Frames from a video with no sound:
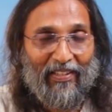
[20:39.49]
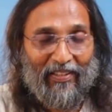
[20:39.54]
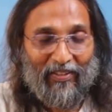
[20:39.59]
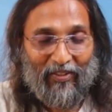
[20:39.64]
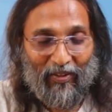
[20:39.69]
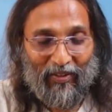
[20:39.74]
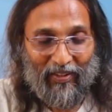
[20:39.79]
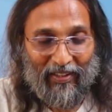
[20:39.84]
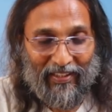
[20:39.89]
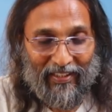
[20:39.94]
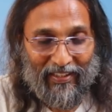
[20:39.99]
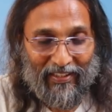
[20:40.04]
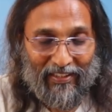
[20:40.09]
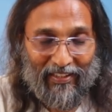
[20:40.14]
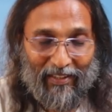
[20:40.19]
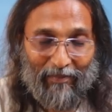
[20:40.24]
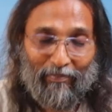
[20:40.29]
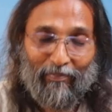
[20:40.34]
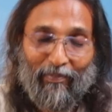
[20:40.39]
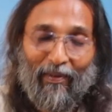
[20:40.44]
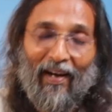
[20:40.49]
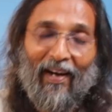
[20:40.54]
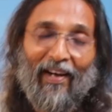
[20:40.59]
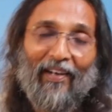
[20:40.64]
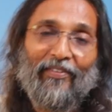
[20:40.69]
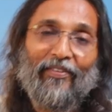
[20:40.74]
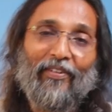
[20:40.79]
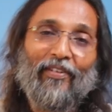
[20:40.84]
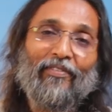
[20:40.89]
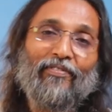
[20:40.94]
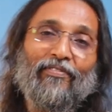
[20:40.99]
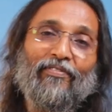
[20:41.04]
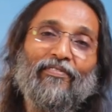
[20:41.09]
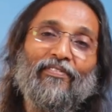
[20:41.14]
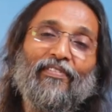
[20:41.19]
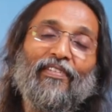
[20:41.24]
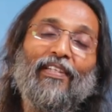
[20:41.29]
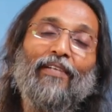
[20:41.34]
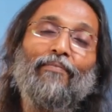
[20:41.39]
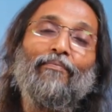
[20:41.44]
So it is a path of
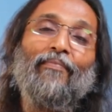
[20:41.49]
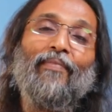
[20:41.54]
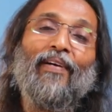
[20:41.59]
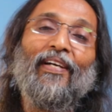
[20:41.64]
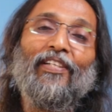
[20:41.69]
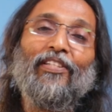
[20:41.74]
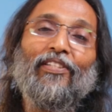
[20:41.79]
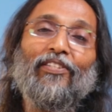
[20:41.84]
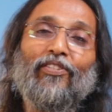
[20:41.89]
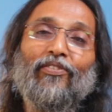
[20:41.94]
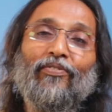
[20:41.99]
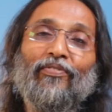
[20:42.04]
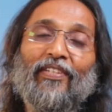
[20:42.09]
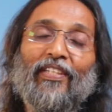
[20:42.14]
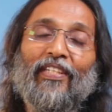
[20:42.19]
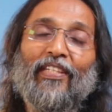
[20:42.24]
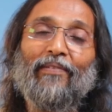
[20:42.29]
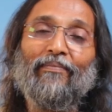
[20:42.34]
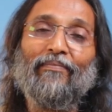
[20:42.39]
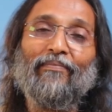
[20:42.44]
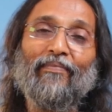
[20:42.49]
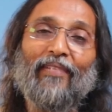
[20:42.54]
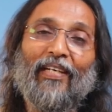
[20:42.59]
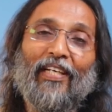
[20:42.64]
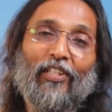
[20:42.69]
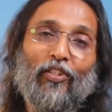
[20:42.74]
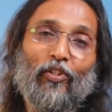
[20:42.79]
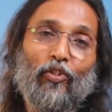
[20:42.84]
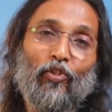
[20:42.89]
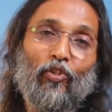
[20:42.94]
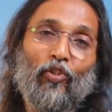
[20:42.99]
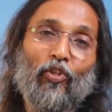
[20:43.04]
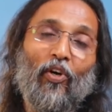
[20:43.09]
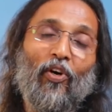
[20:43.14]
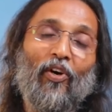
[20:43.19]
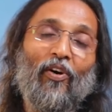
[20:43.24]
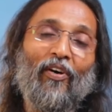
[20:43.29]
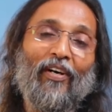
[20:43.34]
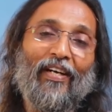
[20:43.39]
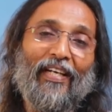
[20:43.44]
immense freedom and
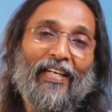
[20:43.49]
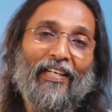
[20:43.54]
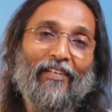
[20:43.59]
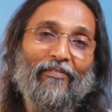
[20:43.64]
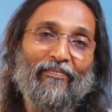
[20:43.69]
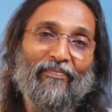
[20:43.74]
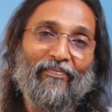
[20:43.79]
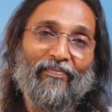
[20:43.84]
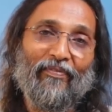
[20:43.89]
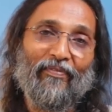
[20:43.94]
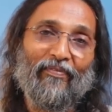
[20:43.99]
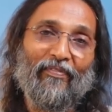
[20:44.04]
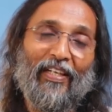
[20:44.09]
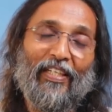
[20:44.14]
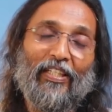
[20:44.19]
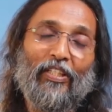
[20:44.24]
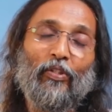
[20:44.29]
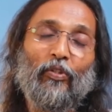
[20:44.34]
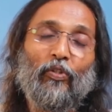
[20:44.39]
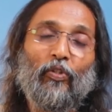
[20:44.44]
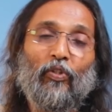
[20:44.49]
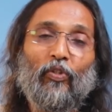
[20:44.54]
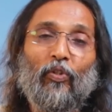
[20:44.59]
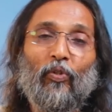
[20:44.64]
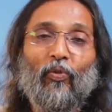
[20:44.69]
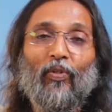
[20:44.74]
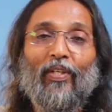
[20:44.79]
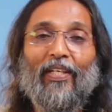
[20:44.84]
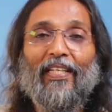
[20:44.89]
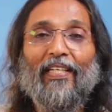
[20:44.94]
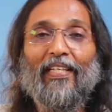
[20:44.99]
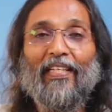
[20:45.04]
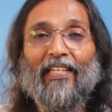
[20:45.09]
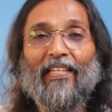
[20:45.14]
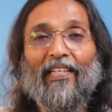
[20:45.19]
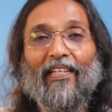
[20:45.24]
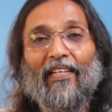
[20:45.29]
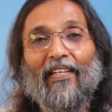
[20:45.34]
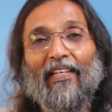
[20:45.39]
joy when you truly